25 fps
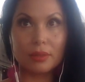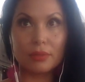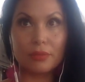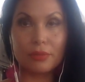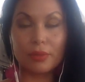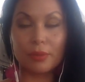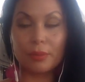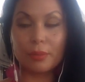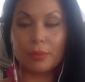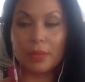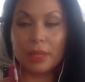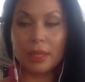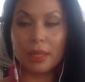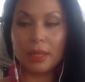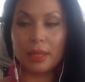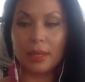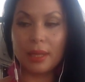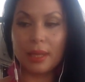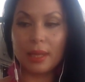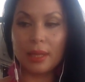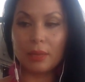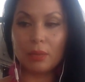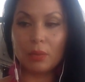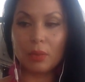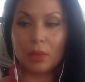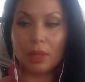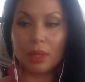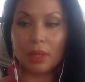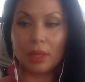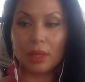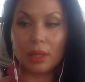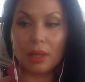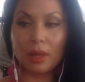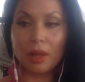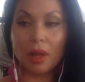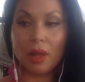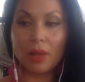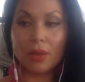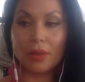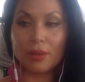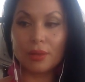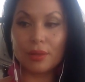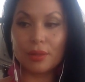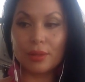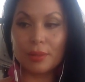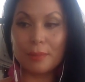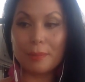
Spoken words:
for me, and one of the authors